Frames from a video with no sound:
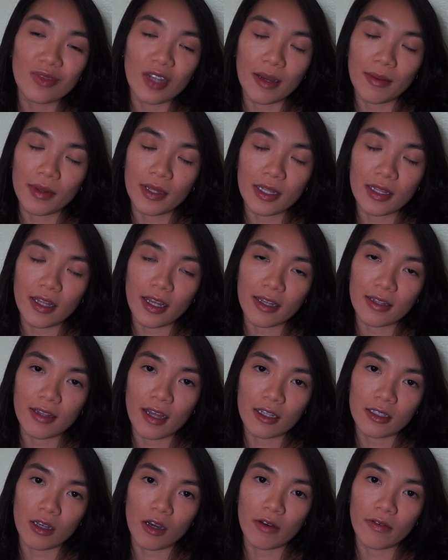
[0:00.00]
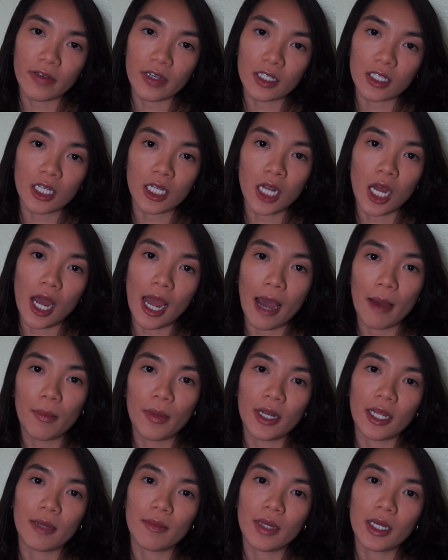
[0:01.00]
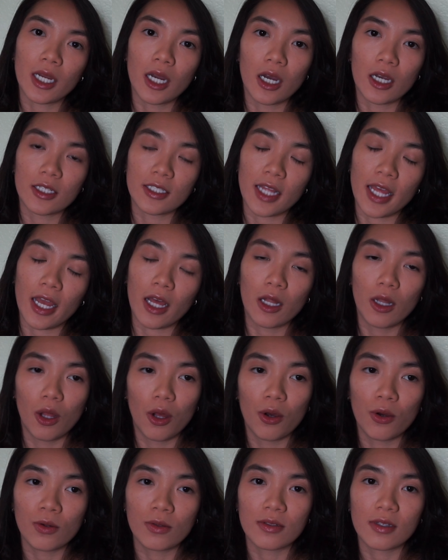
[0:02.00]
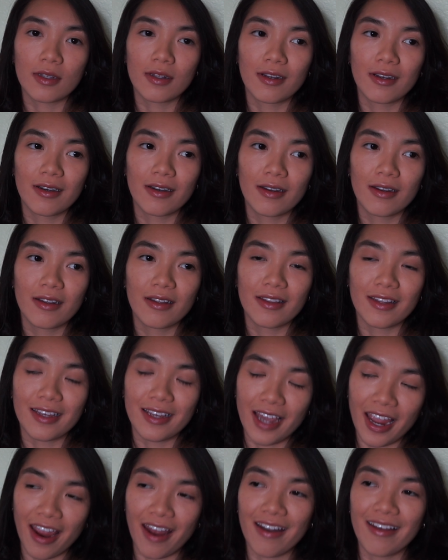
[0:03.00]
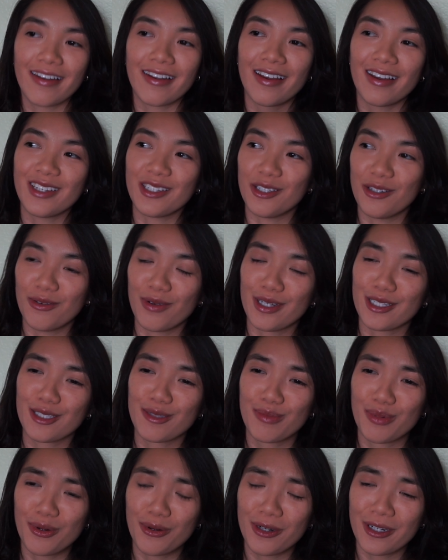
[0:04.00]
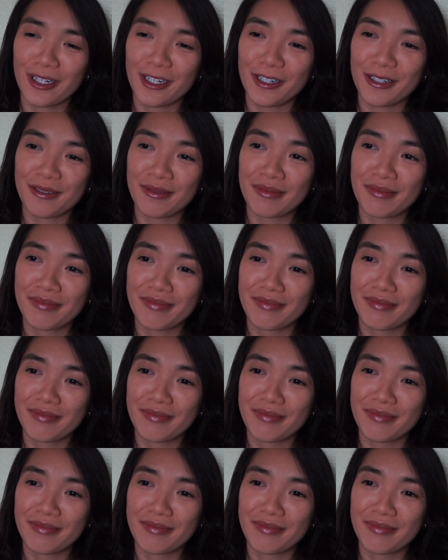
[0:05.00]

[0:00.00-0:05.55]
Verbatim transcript: I mean, like, that's obviously not happening because they closed the Canada and US border.